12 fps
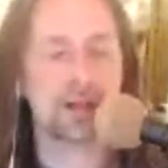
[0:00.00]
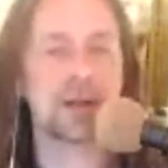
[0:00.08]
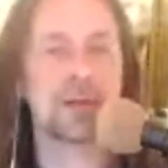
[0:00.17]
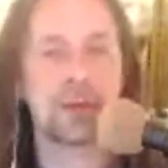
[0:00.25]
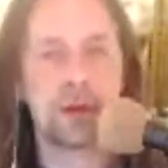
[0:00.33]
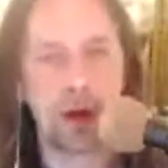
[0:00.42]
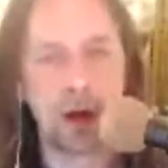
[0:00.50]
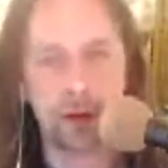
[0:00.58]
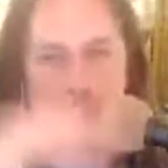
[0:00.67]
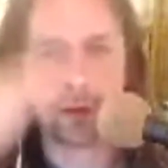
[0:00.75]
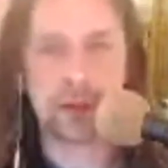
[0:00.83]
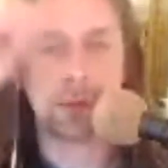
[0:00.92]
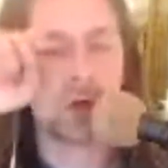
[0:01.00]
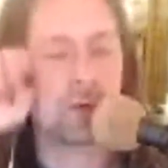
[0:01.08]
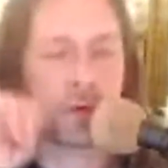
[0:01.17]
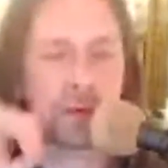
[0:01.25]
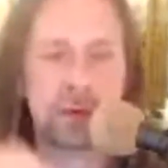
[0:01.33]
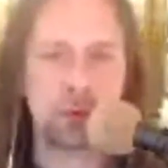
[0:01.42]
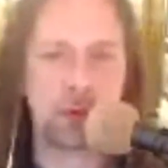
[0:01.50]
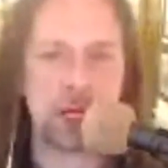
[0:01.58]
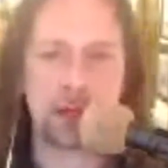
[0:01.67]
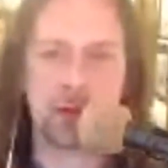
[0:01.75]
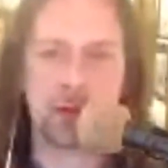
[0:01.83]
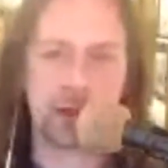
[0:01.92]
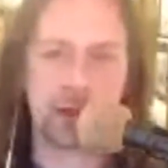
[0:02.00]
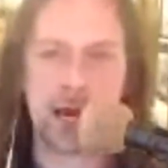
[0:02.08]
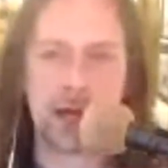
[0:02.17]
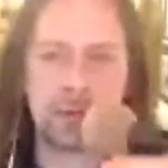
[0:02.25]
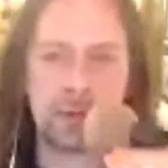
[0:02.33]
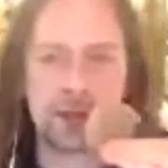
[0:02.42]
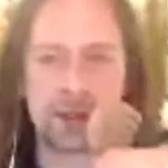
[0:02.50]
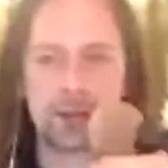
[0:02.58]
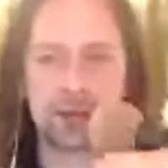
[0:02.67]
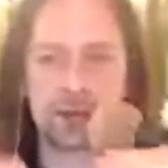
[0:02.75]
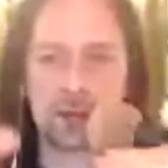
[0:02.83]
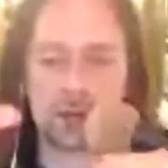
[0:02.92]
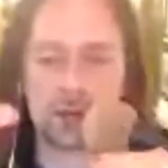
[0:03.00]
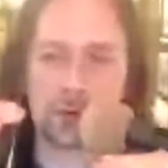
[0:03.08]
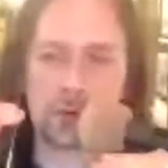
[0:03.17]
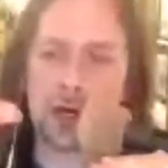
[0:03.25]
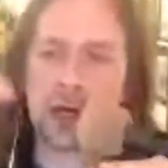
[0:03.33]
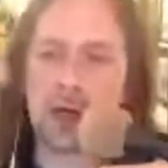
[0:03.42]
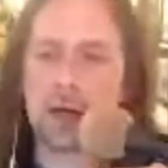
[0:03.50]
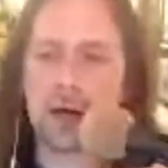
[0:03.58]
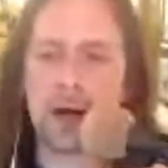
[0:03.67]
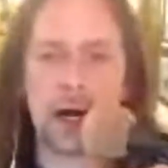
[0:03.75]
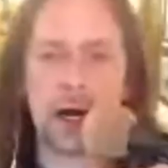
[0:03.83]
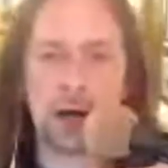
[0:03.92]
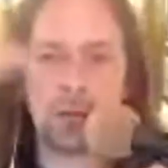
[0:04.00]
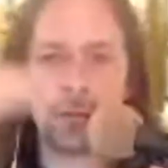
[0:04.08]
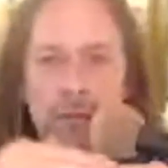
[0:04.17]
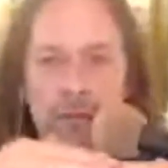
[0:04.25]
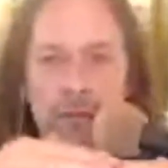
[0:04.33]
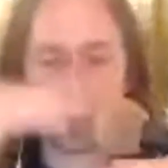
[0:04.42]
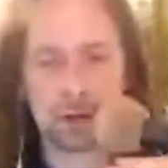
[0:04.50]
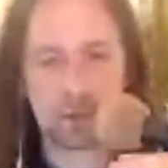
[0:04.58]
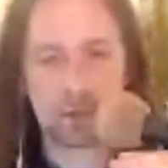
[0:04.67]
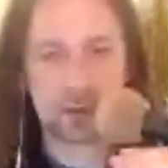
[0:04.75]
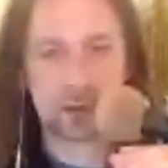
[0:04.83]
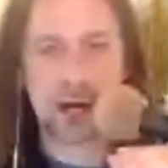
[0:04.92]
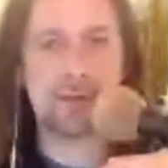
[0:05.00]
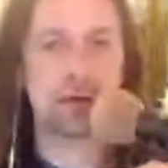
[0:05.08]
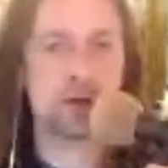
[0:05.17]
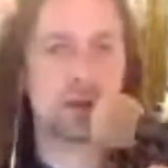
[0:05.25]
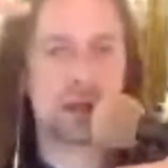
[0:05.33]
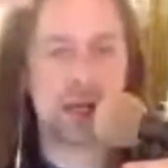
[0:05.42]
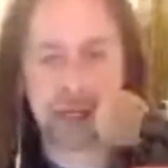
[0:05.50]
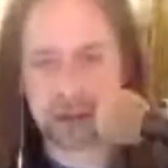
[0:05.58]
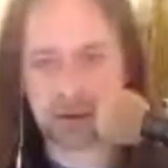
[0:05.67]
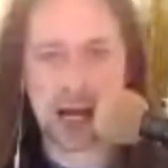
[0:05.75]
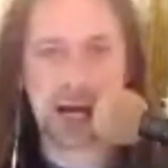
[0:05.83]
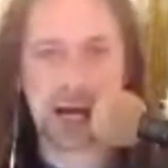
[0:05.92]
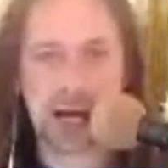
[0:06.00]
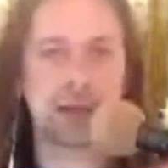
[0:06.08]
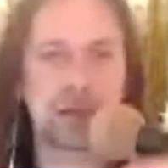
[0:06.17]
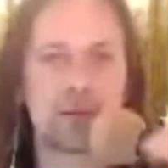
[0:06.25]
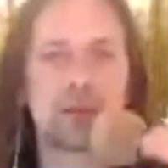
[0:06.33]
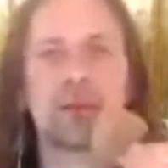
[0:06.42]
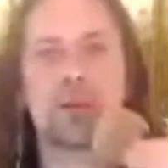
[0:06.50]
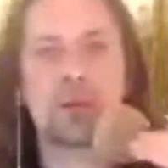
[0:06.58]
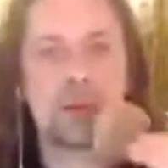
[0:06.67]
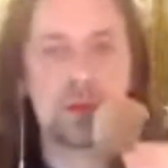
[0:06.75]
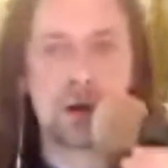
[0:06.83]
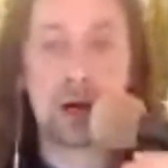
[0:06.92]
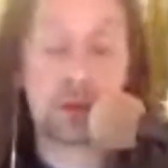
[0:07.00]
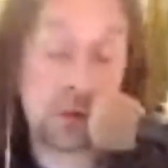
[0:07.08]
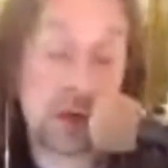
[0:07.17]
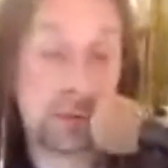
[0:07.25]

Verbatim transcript: it, it, all somewhere between like admission to um, you know, travel and lodging to all the way up